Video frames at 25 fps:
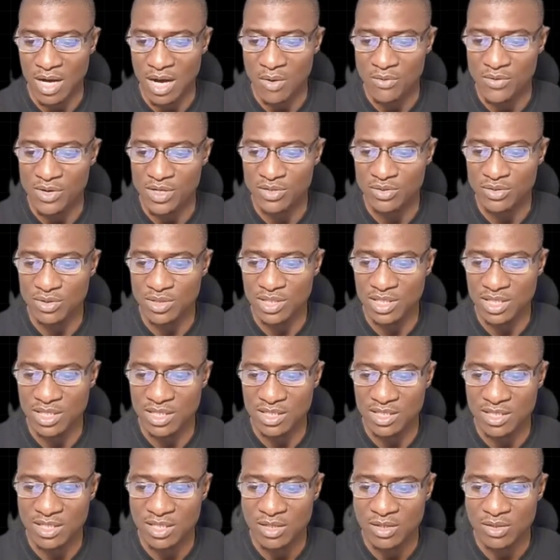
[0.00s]
I'll reduce
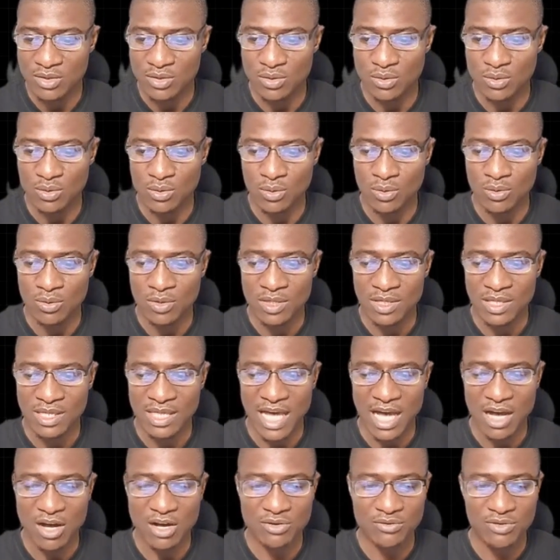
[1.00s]
it to
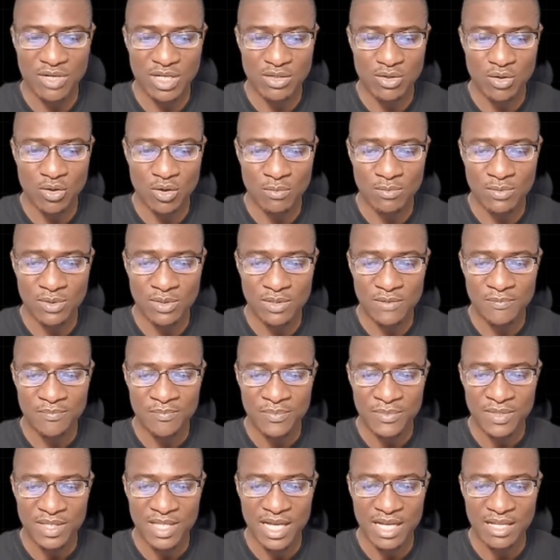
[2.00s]
900 ohms,
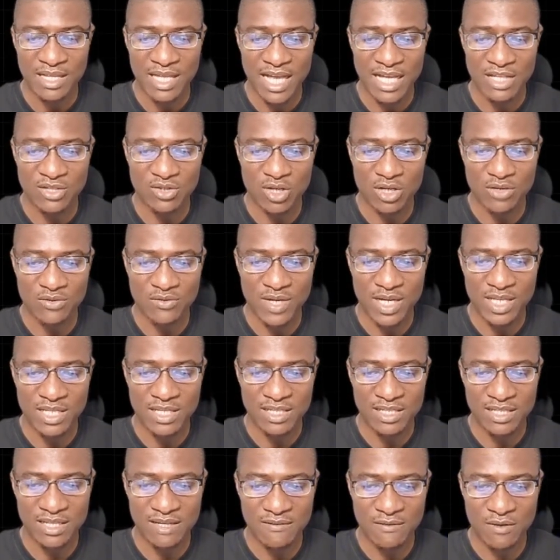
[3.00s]
then 800,
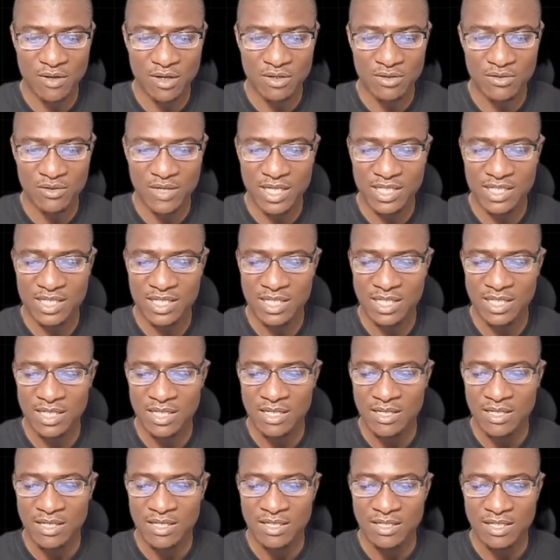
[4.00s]
700,
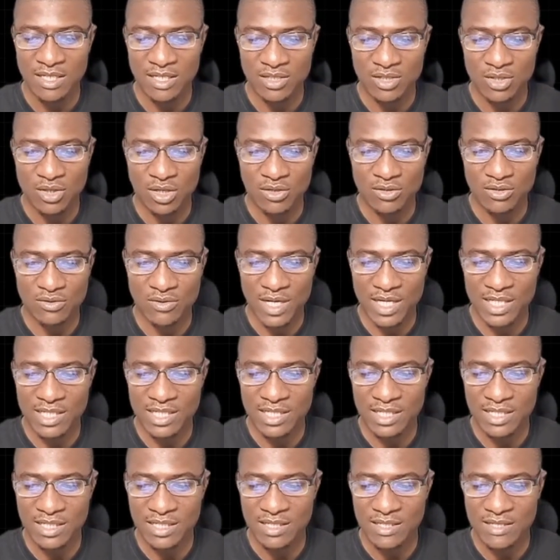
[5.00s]

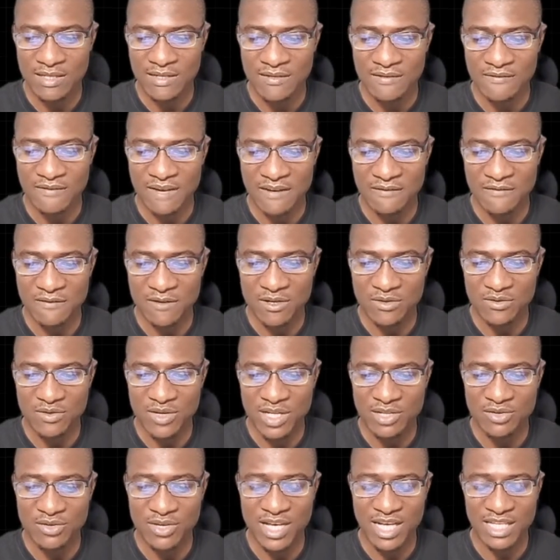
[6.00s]
600,
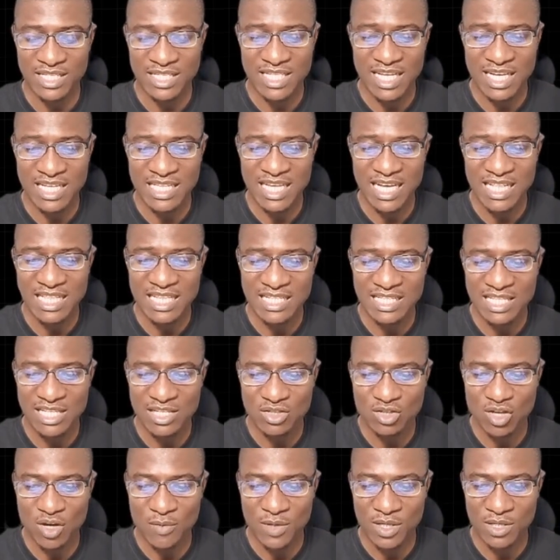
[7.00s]
500. You can see that the LED
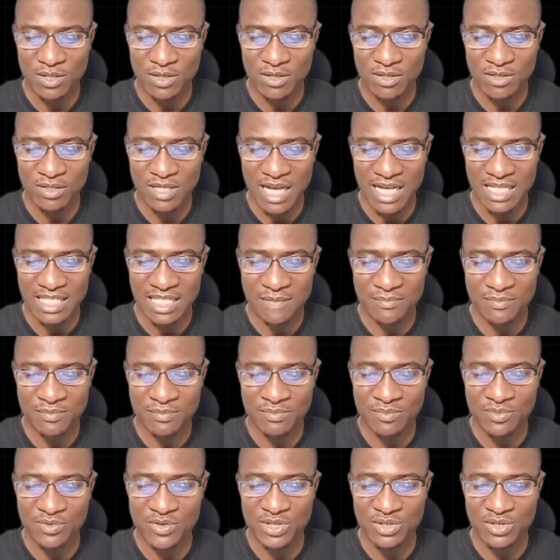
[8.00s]
is coming on as
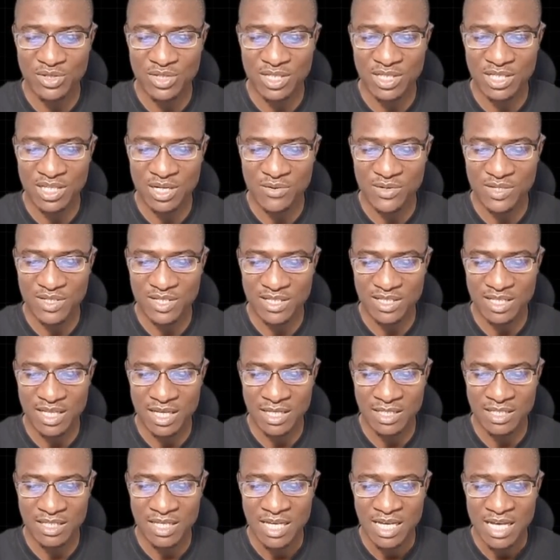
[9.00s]
I'm reducing the
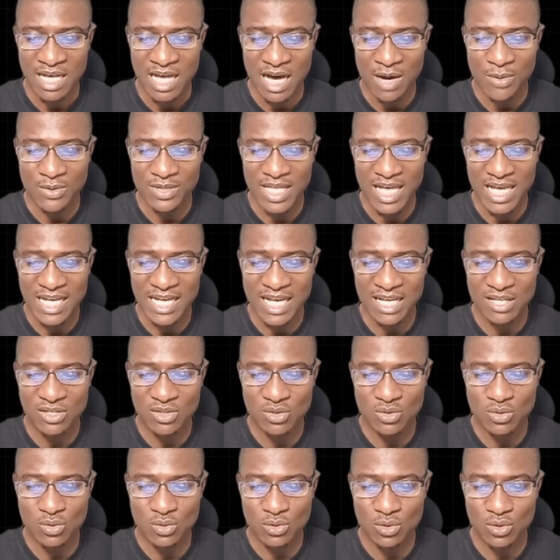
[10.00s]
resistance. And when I get
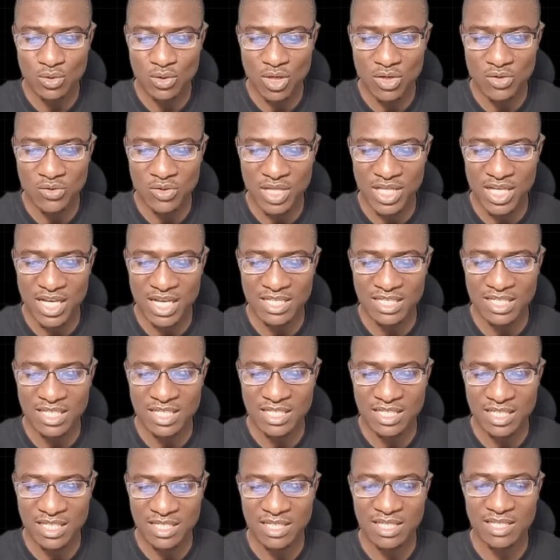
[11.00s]
to 200, you can see
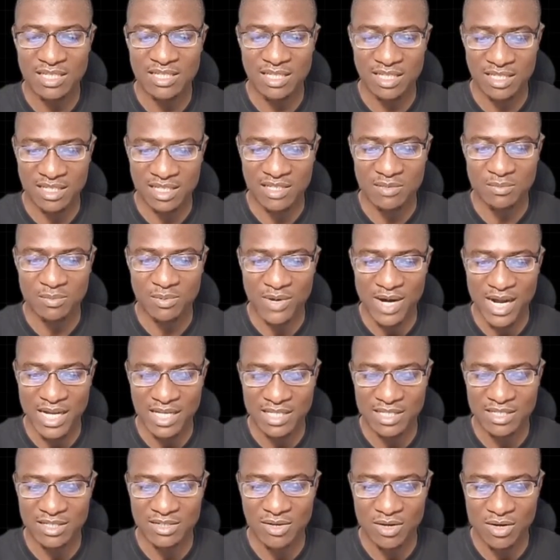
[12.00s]
it is bright.
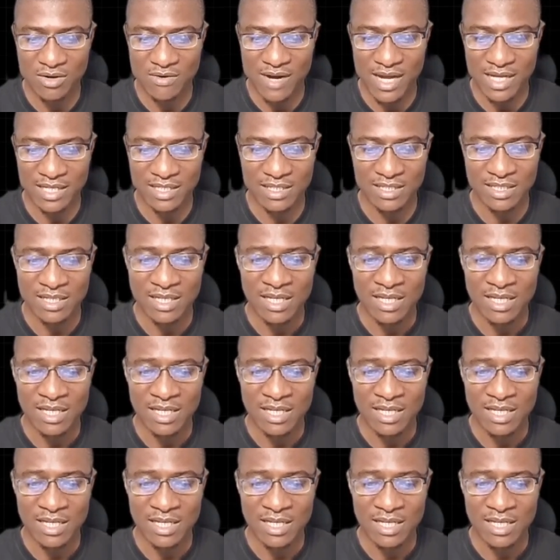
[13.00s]
All right.